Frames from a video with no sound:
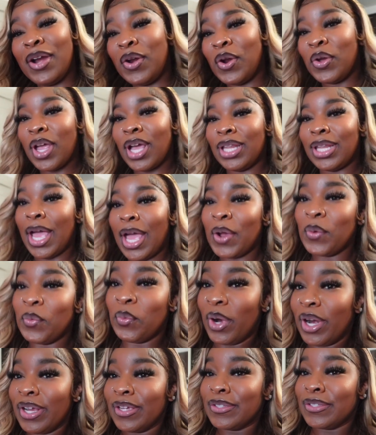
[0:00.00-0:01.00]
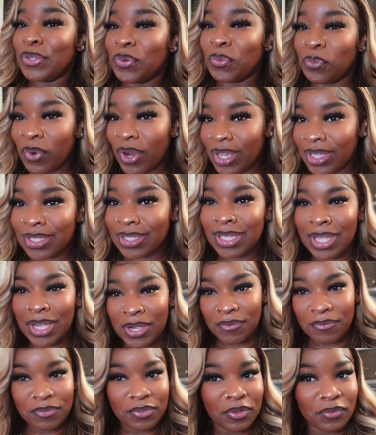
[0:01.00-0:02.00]
know y'all like, where's the rest
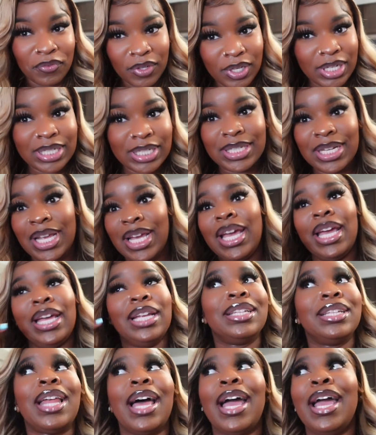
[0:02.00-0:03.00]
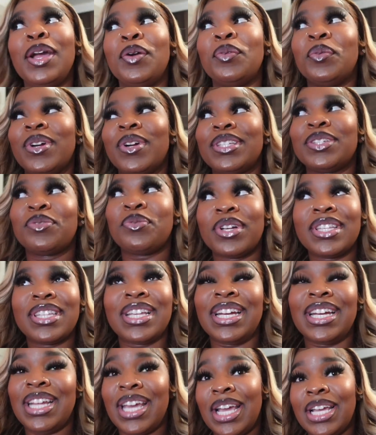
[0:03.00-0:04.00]
of the footage at? Like, where's the rest
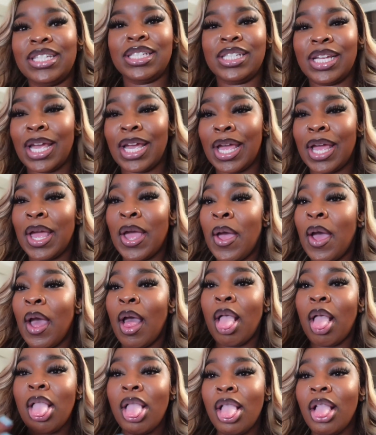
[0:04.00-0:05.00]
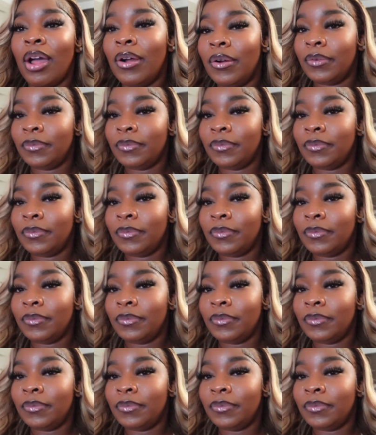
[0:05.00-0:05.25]
of the days yet? Ugh,